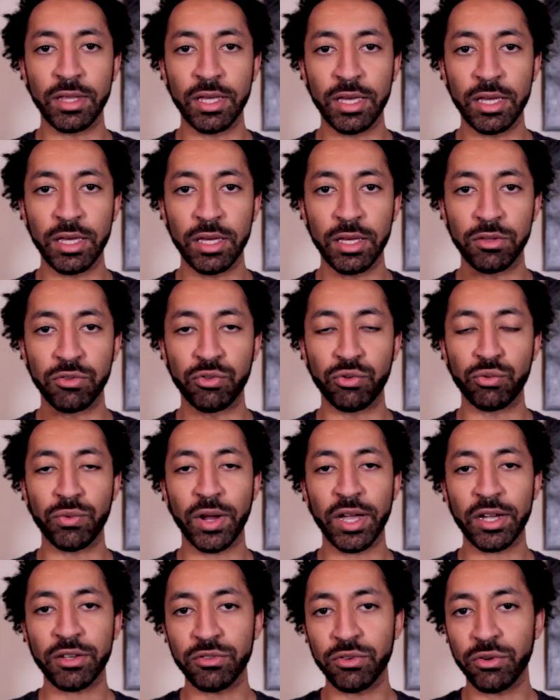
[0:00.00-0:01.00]
the
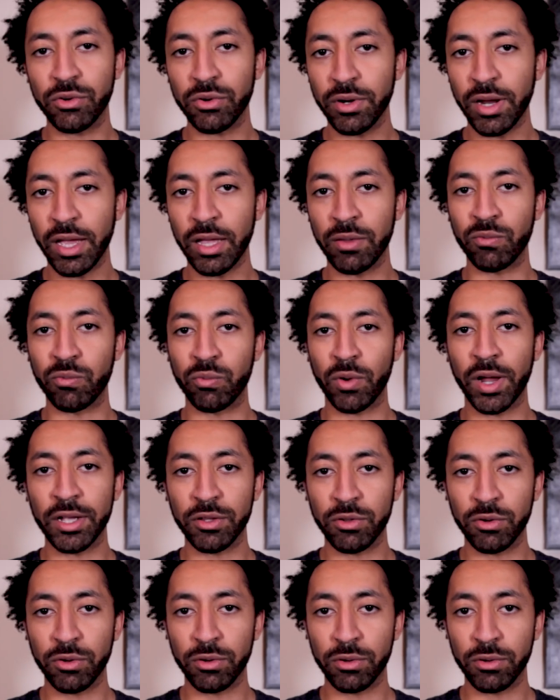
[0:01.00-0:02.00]
director and
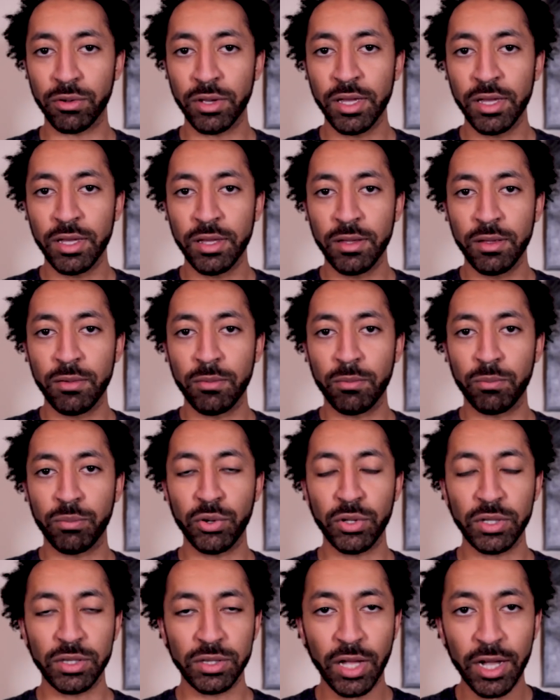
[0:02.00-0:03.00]
writer
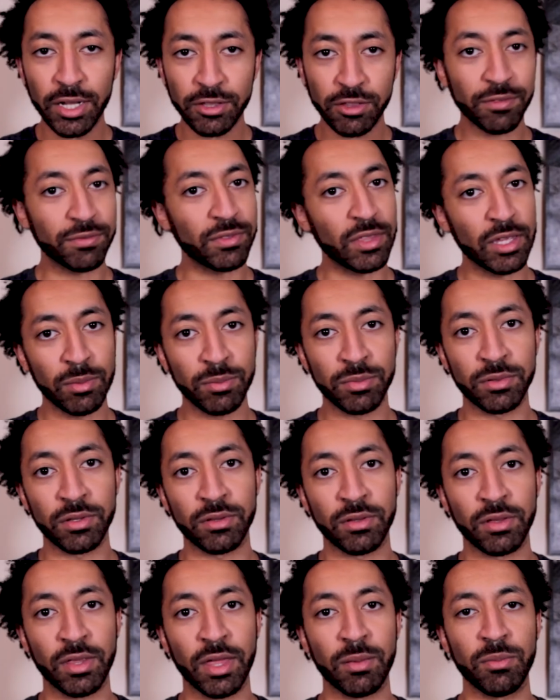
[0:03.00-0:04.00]
put lots of themes
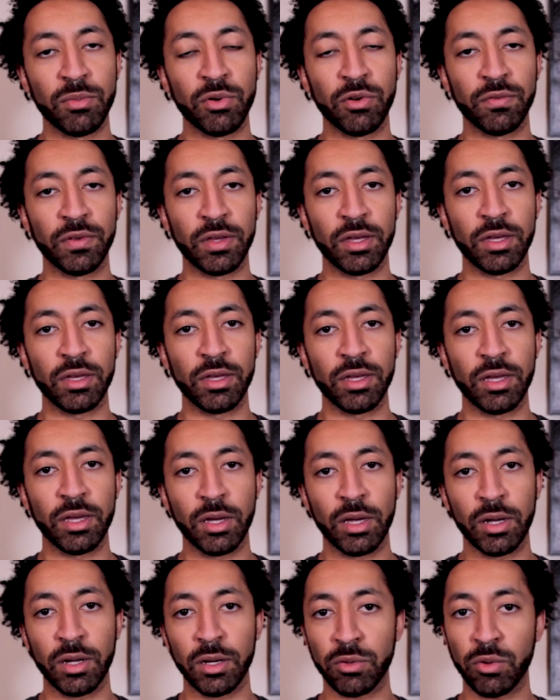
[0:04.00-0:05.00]
into that movie.
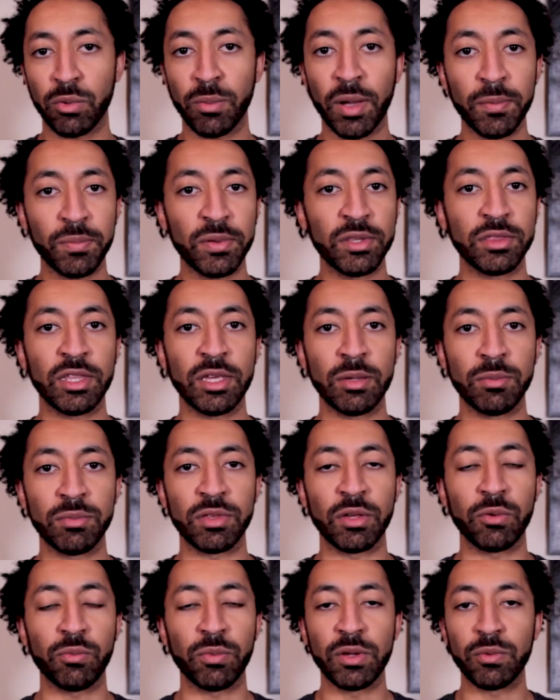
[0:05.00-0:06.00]
And there might be
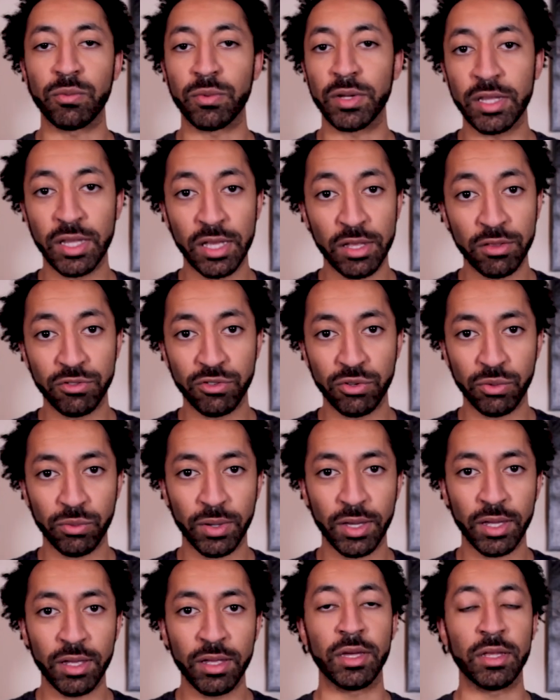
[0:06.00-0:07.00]
themes that we read
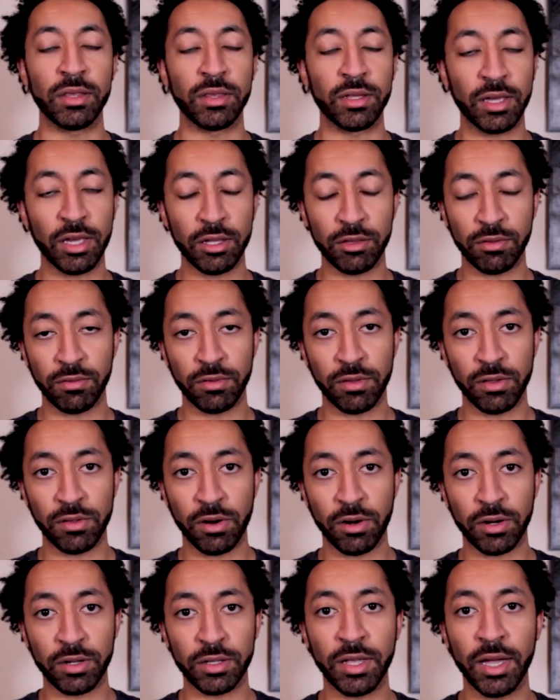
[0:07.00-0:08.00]
into it. In the case of The
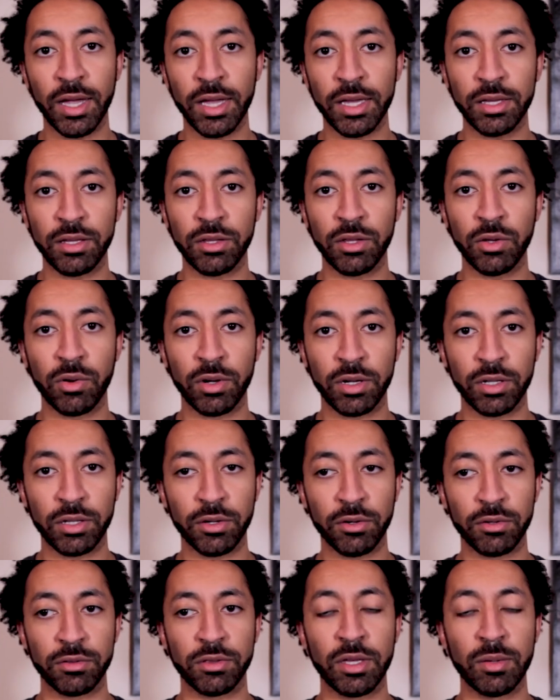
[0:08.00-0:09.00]
Dark Knight, you know, a
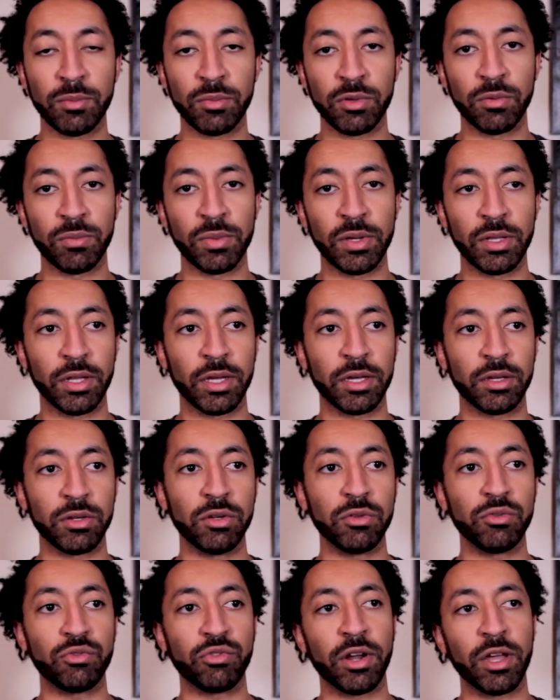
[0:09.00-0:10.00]
clear theme could be like
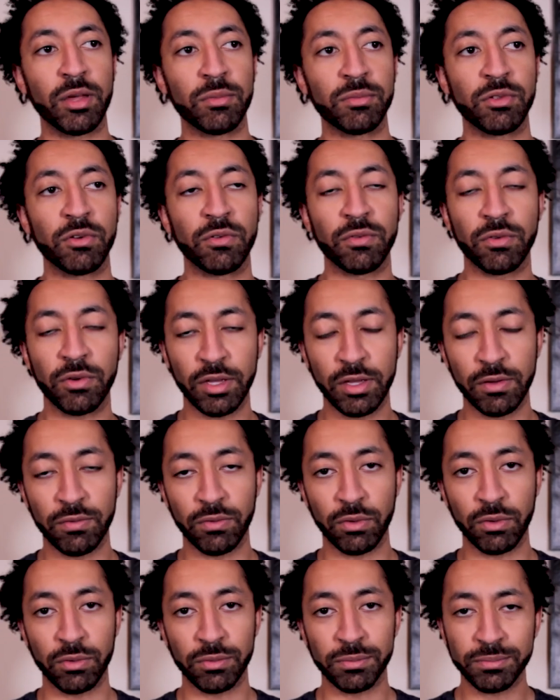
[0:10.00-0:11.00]
good triumphs over
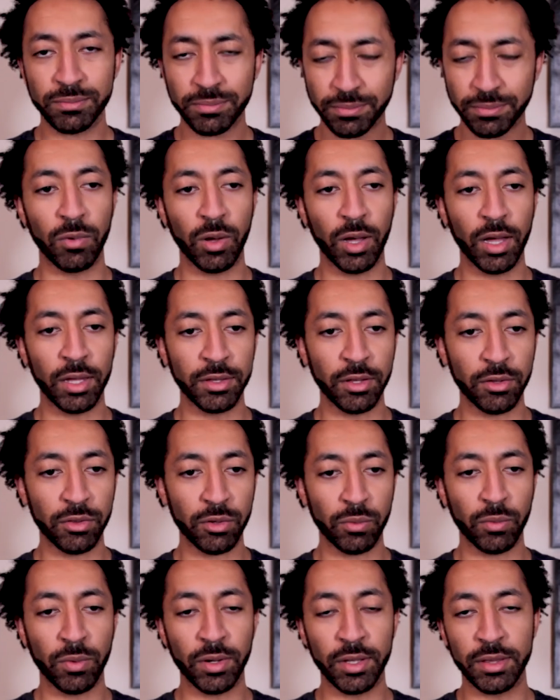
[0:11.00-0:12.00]
evil.
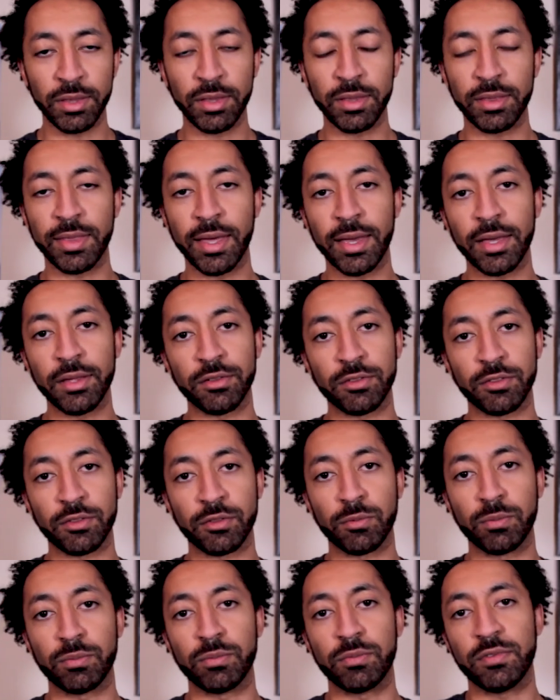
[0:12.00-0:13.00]
Another one that
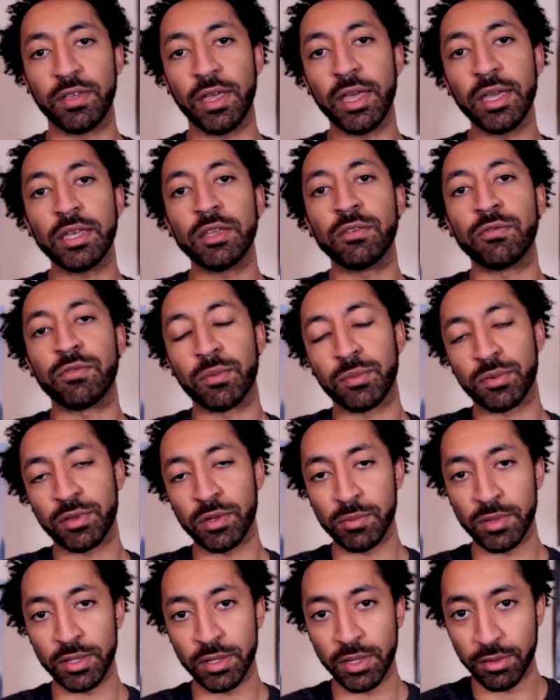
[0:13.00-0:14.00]
is taken from
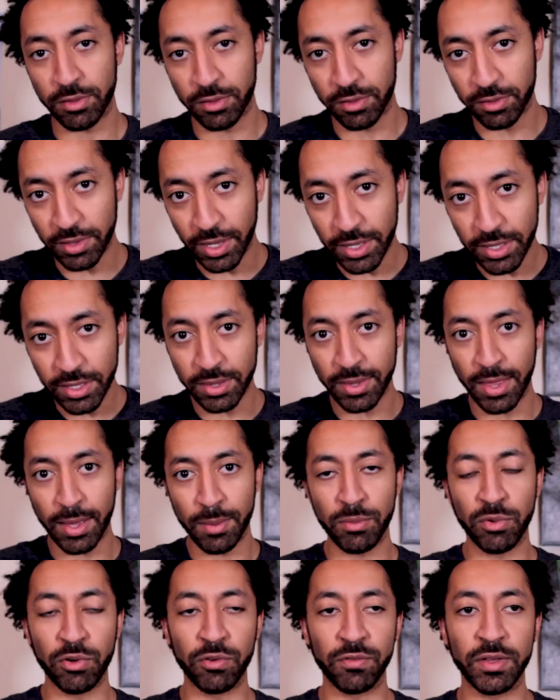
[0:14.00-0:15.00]
something that's said in
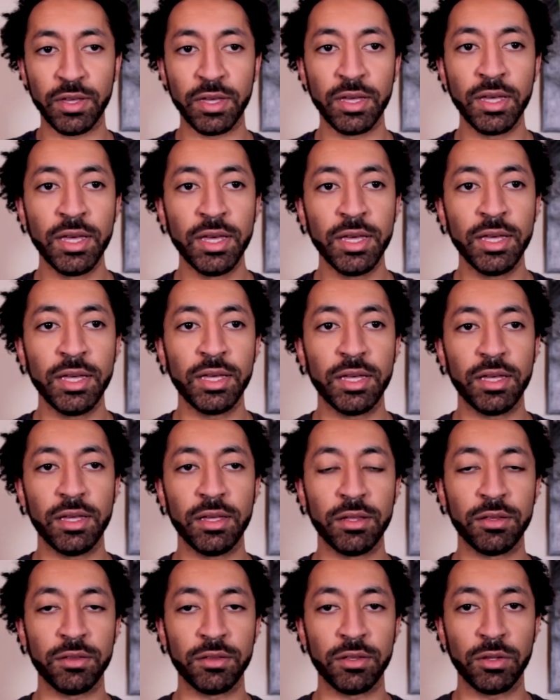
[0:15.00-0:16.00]
that movie
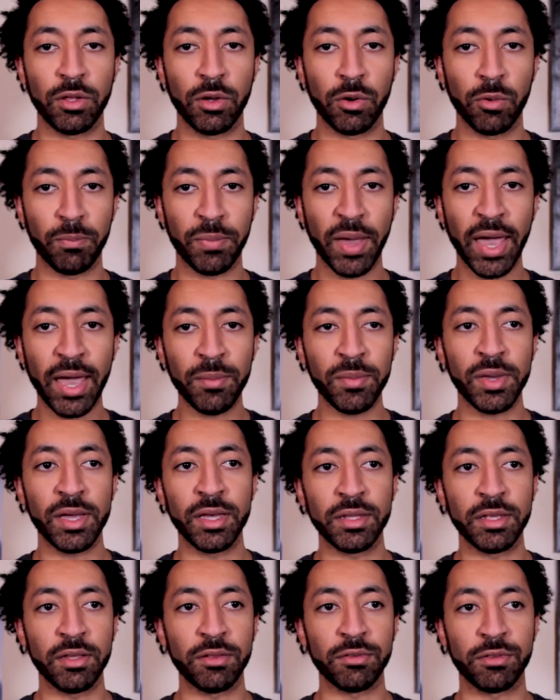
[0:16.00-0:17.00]
is, you know,
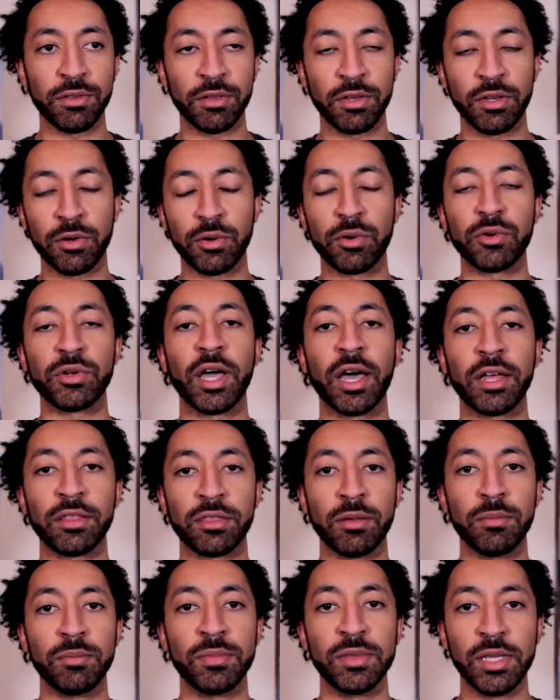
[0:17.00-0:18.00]
Batman is the hero
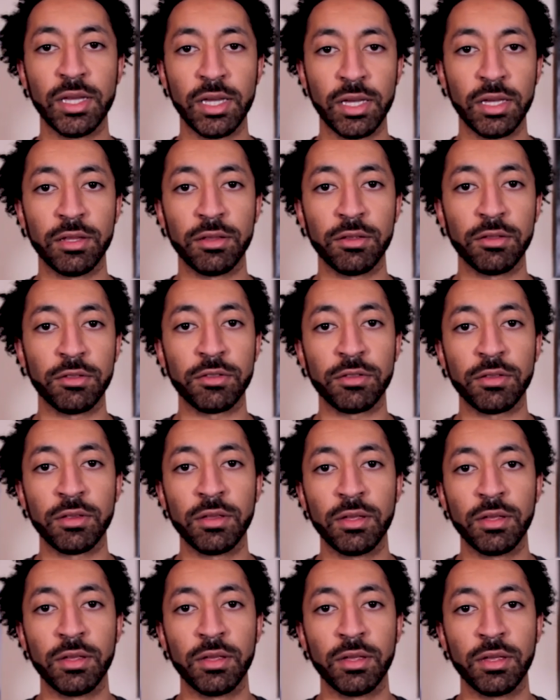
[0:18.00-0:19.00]
Gotham needs,
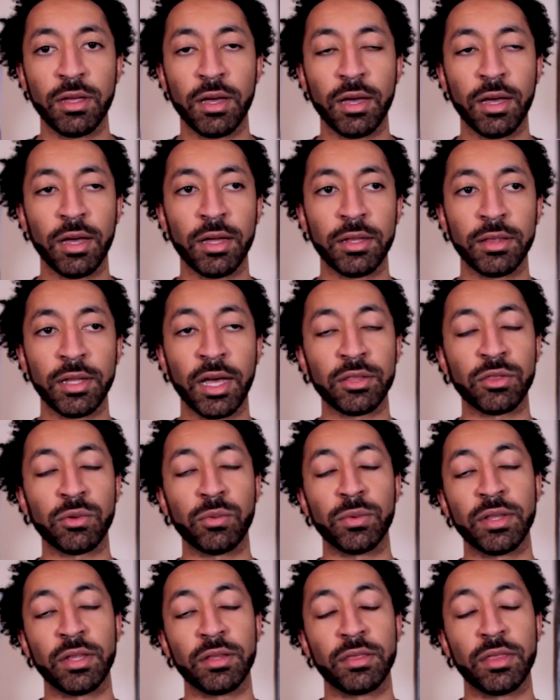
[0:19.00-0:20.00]
uh, not the
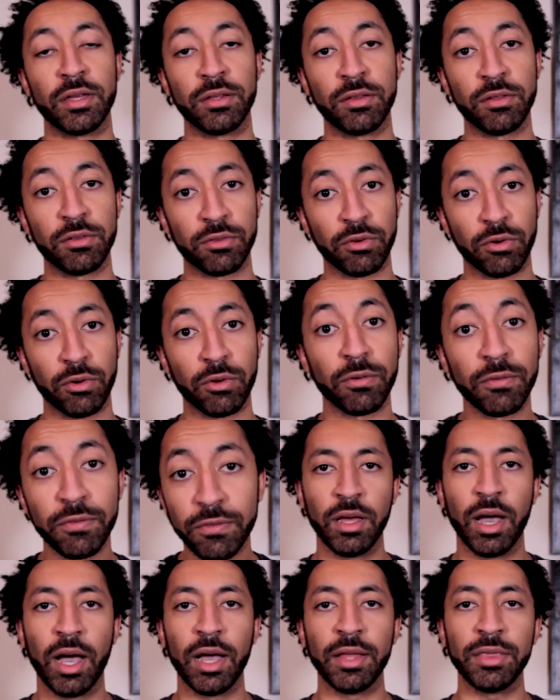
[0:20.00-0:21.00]
one that they
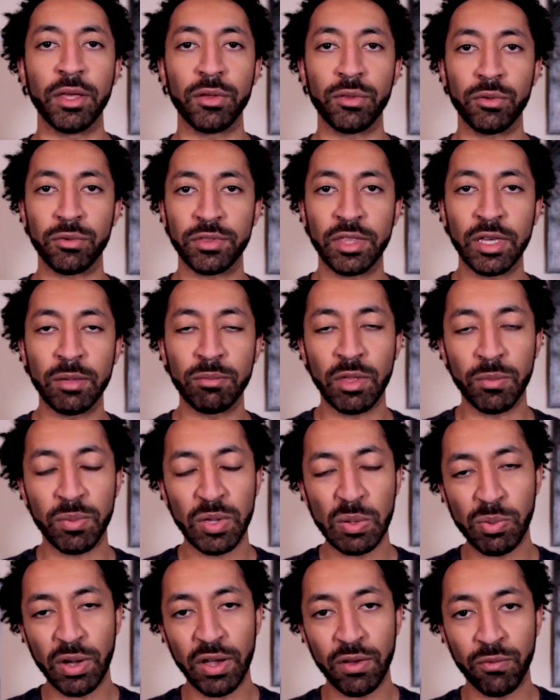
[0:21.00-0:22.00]
deserve. Another theme that
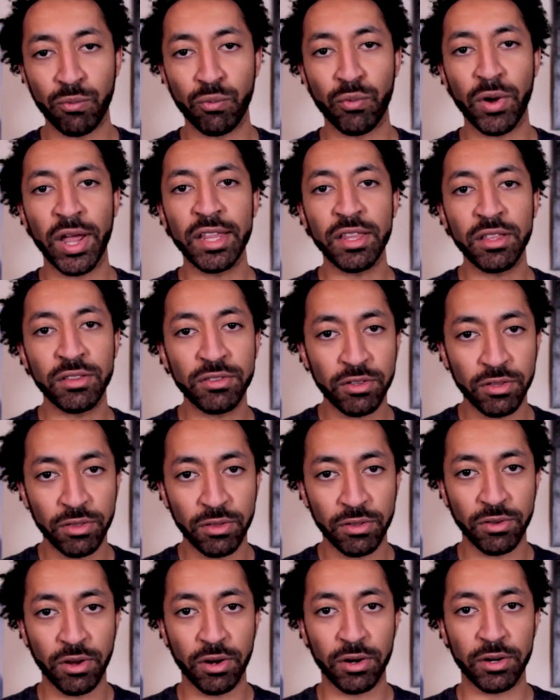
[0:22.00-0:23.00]
people have read into
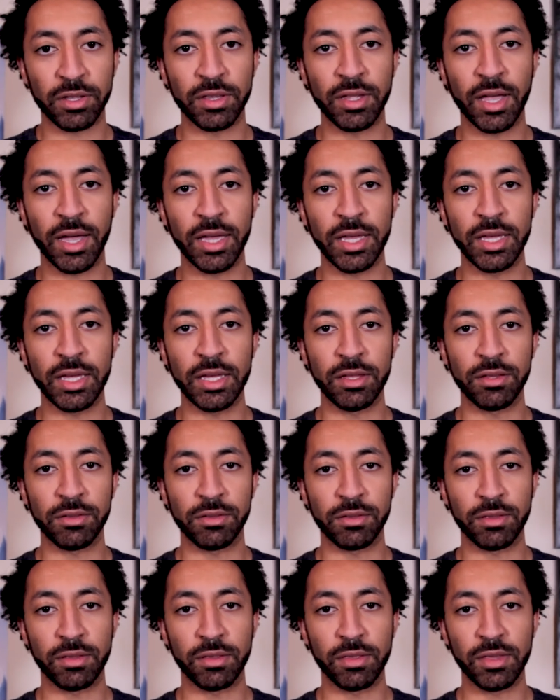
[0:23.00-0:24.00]
The Dark Knight
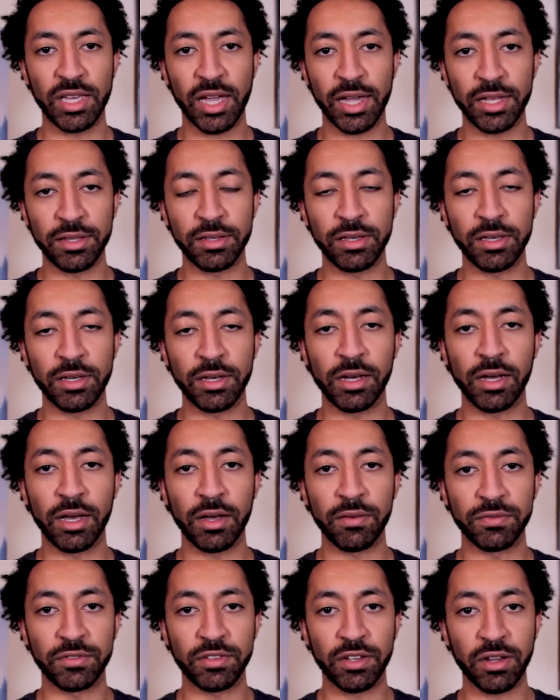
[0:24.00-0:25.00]
is the idea of